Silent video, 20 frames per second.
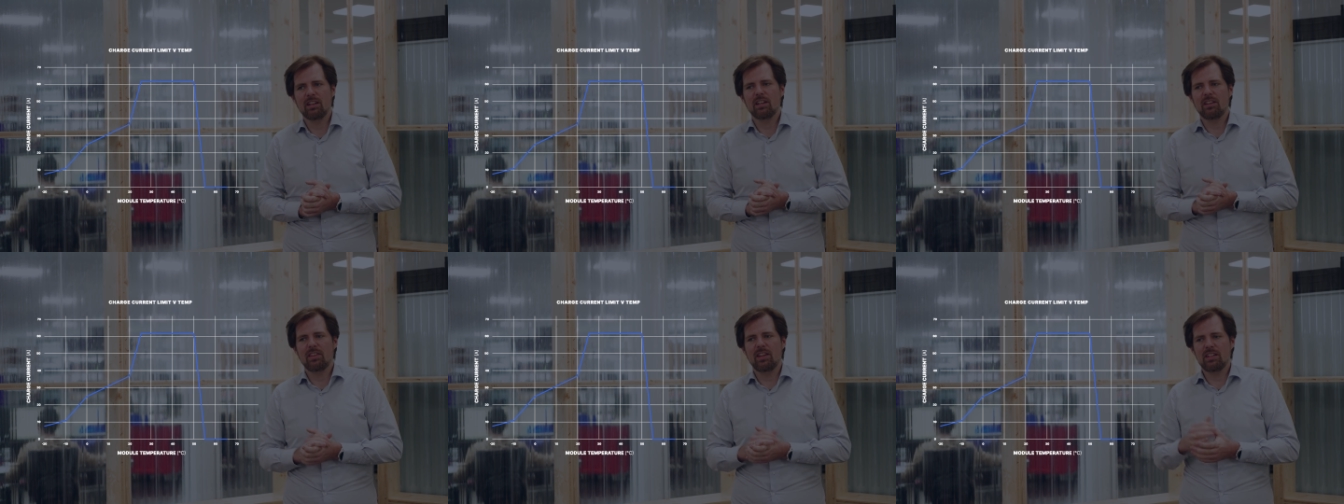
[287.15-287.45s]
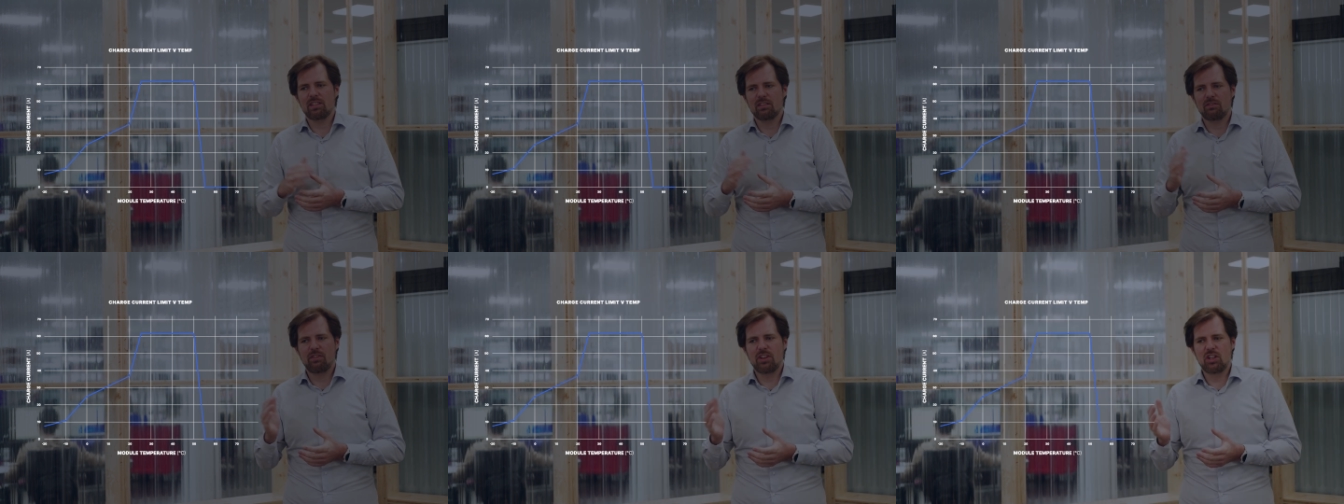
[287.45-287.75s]

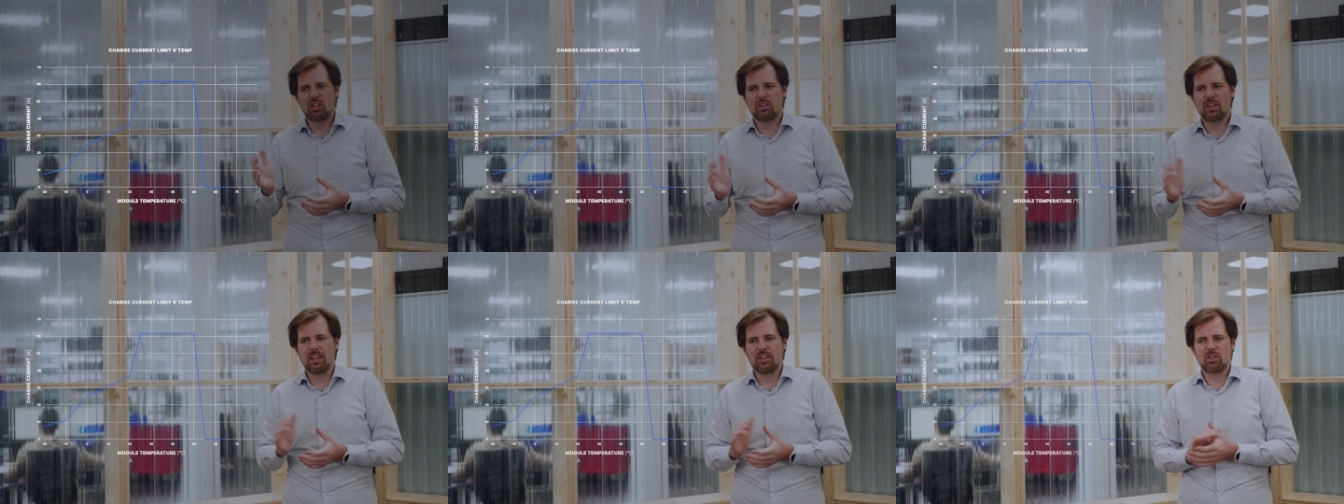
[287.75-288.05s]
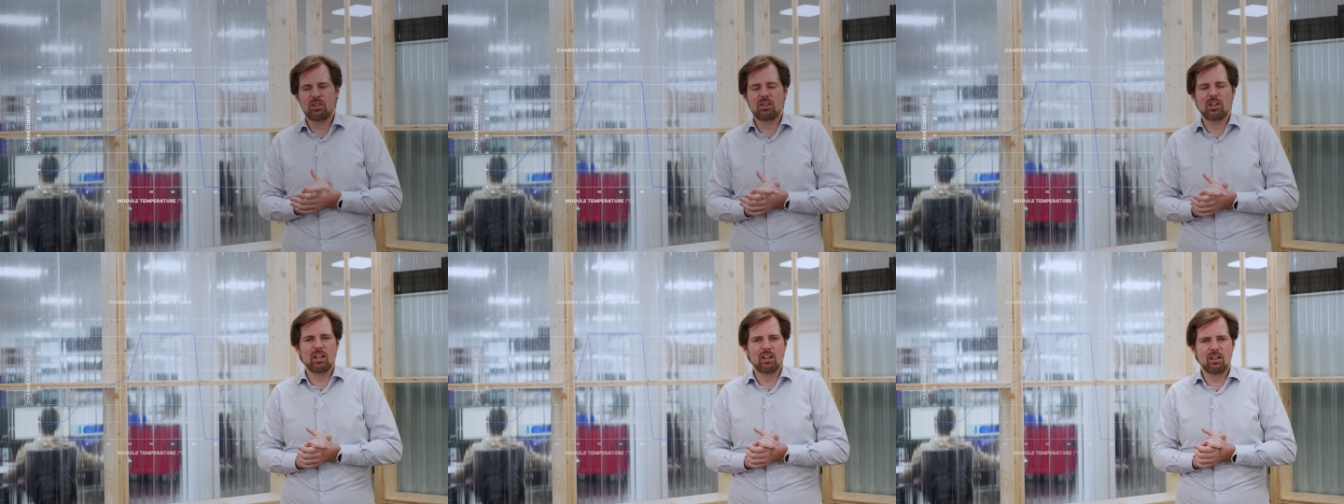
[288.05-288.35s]
there's a feature that
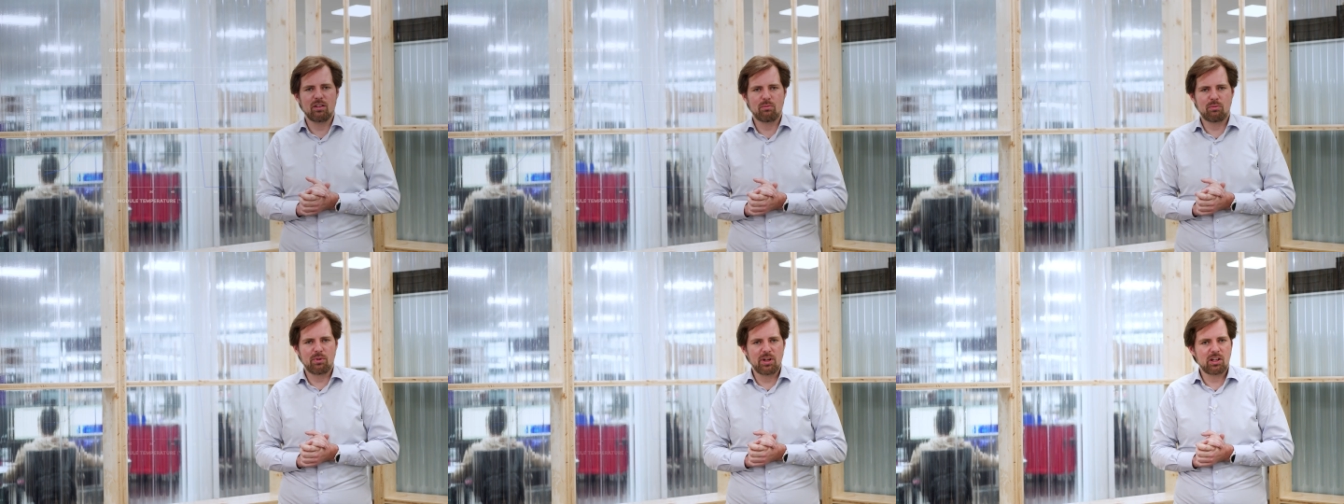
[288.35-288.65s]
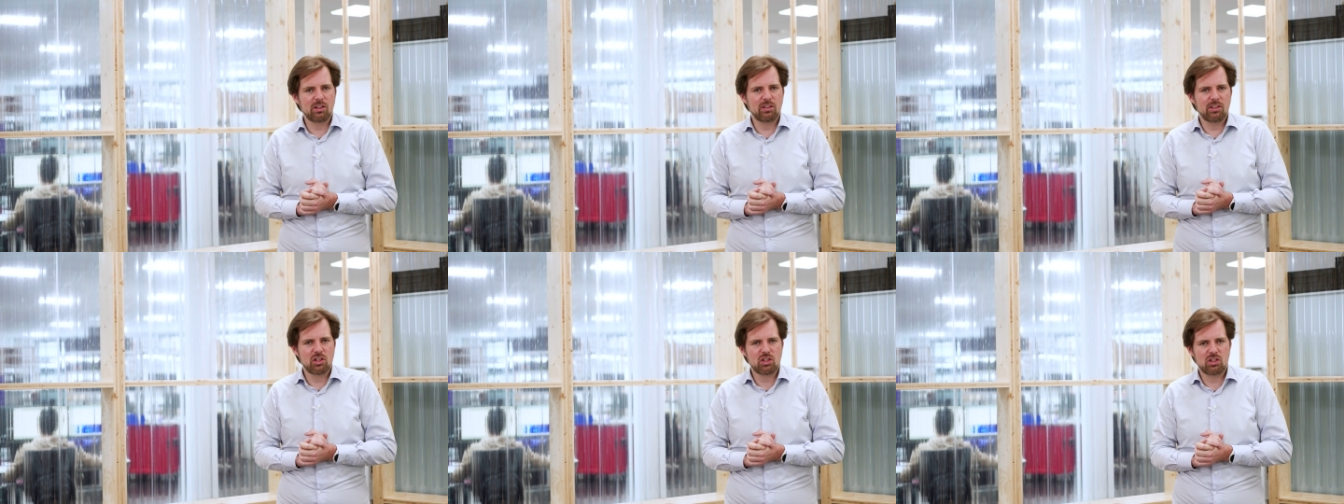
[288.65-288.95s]
you can
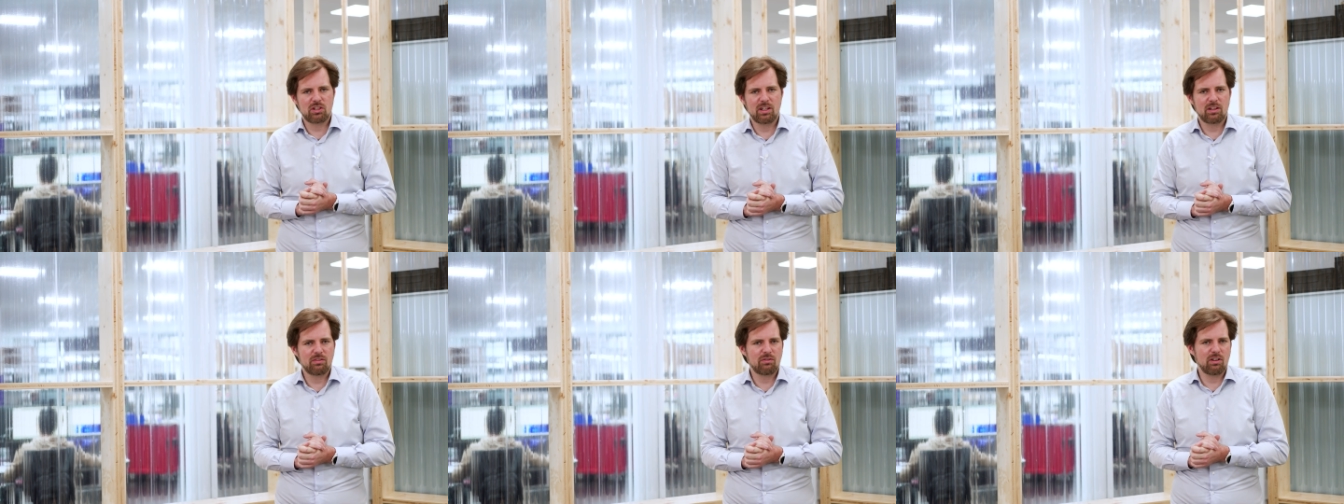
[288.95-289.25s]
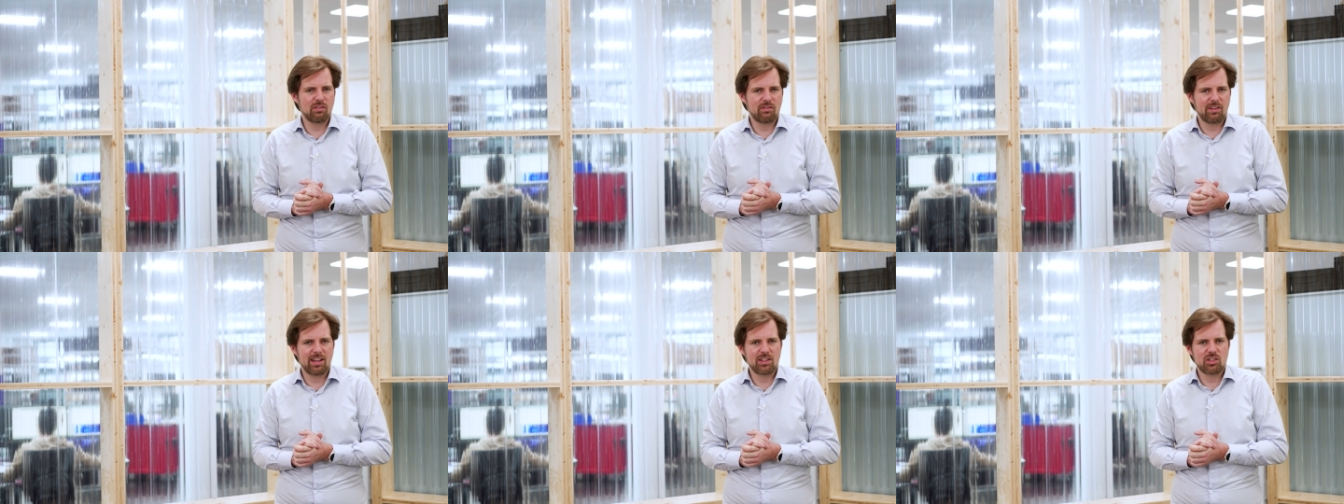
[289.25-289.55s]
precondition it
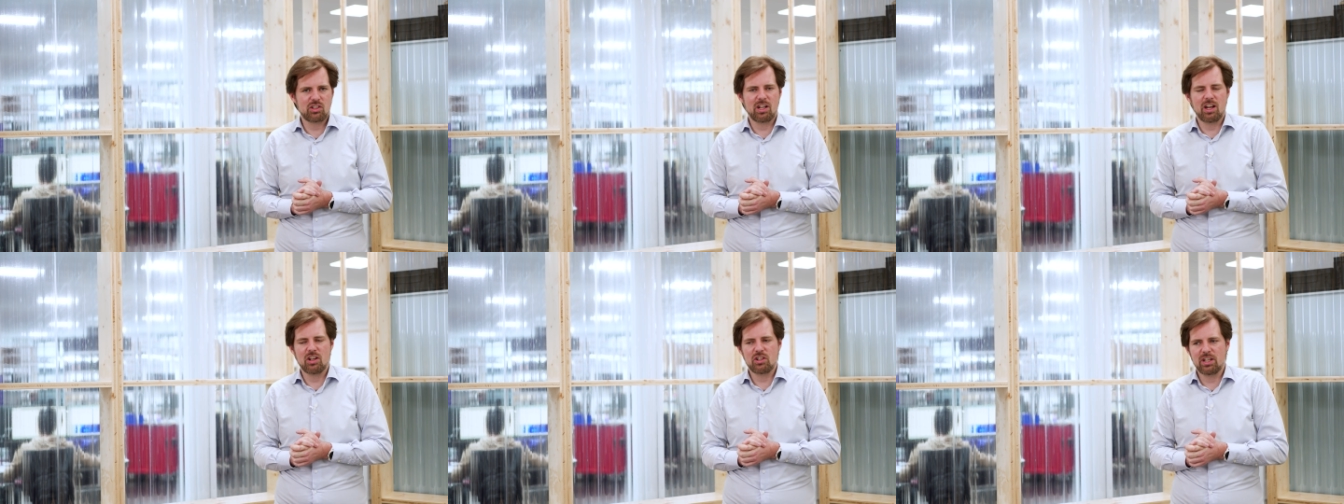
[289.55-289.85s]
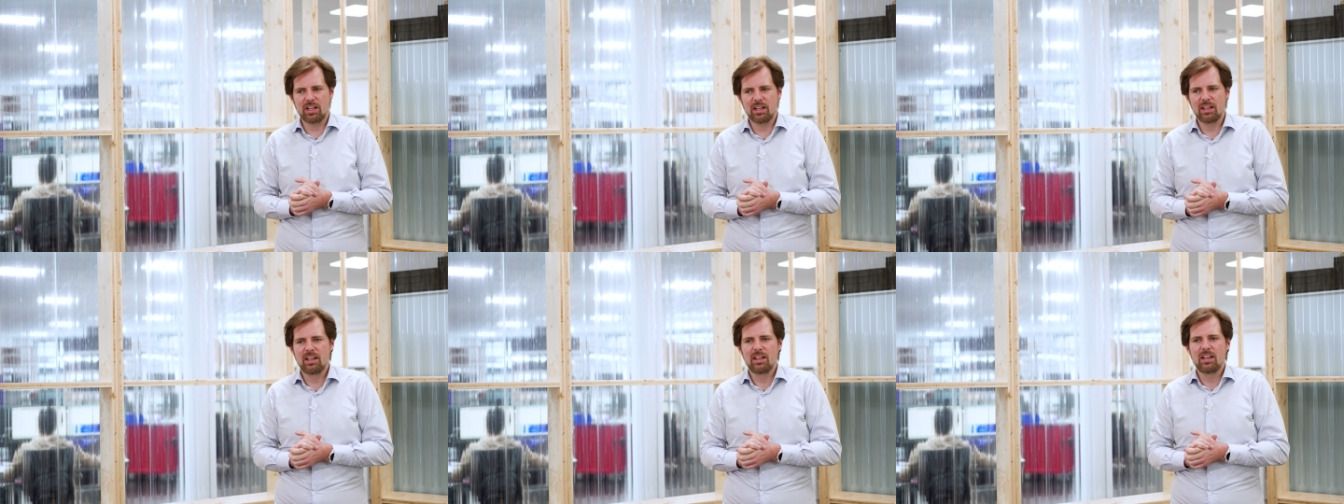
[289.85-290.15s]
for fast
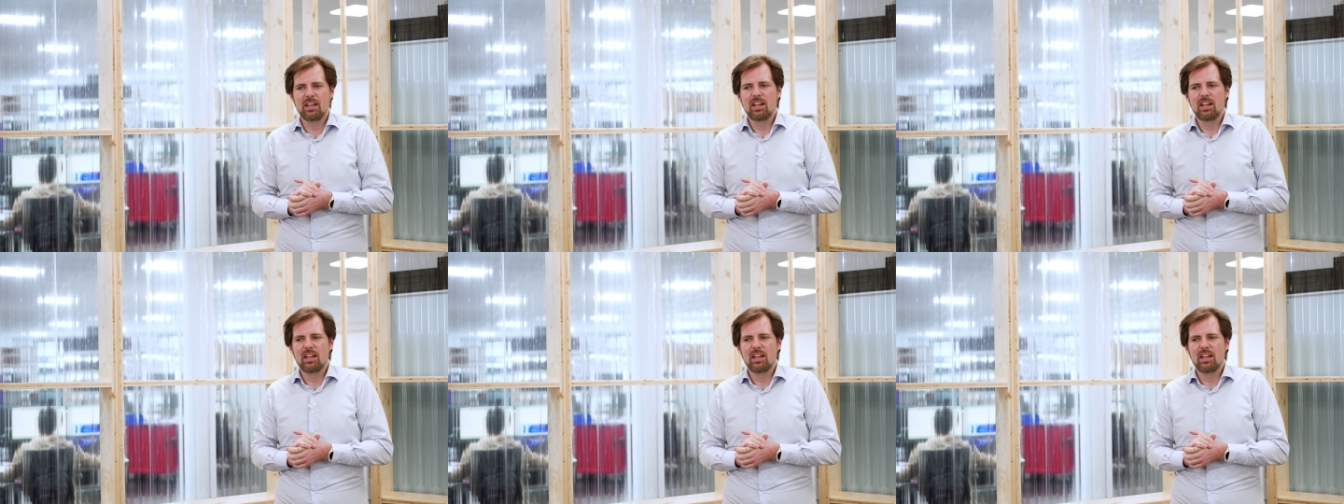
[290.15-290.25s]
charging,